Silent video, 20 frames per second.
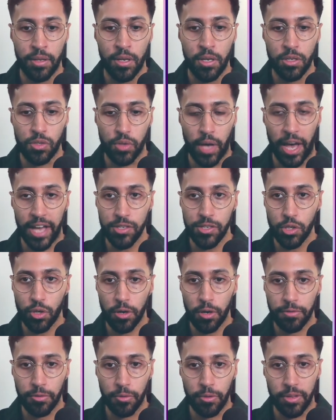So as you
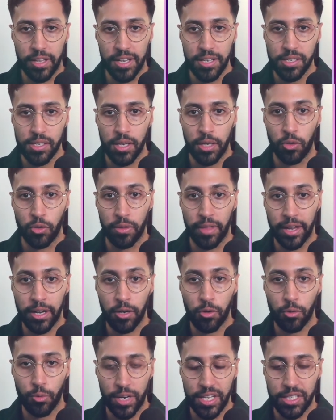go through this, you're then
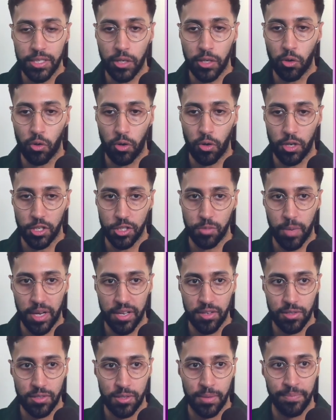creating your knowledge
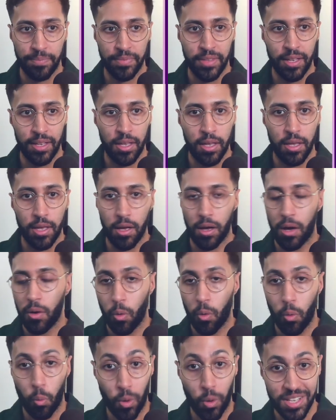base.
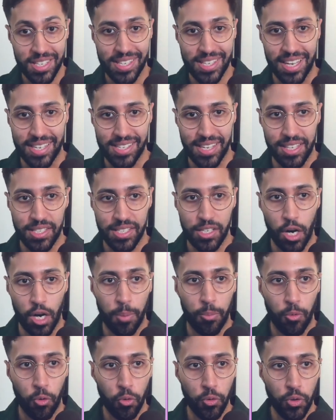Once that's set
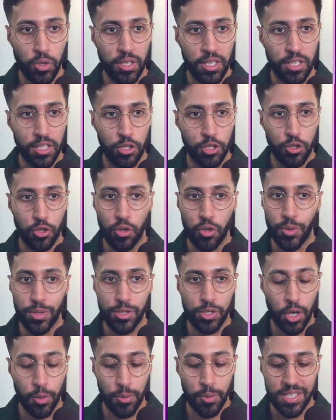up, all you need to do is
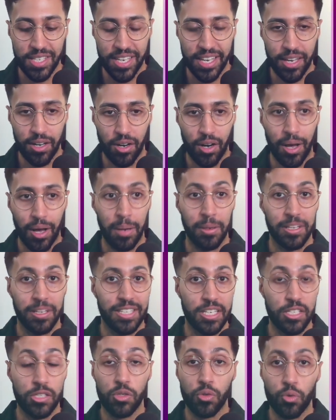go into here and
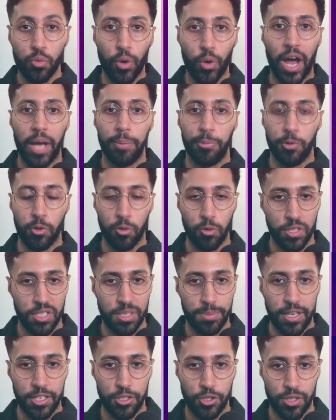describe your
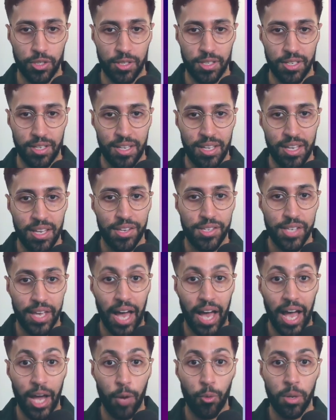automation. Say,
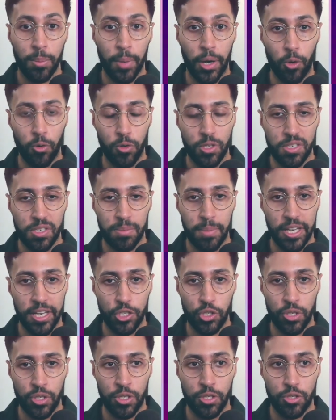I want my
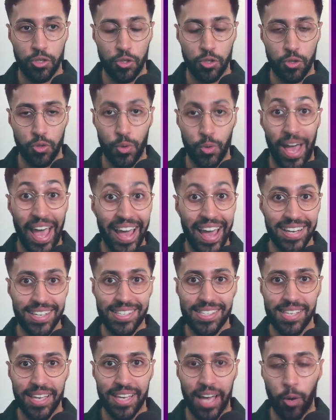automation to do
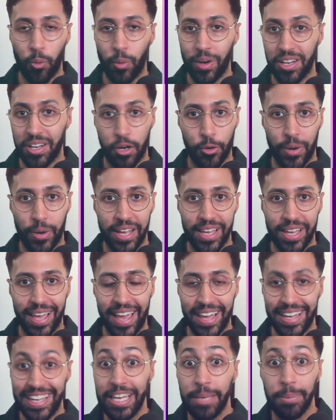X. I want to create
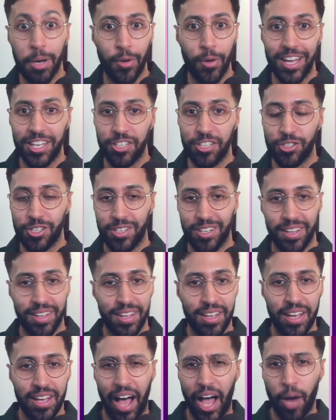an email agent.
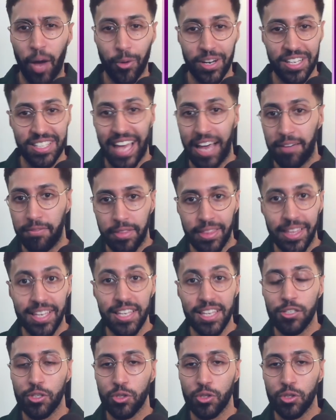I want it to have these